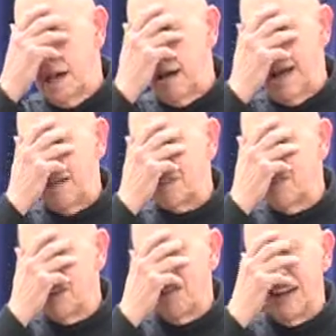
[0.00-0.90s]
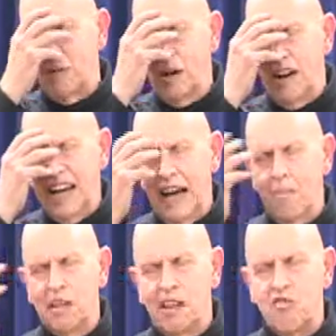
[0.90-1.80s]
I have to figure out where I
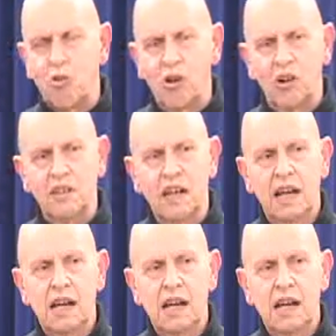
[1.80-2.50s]
am in this world.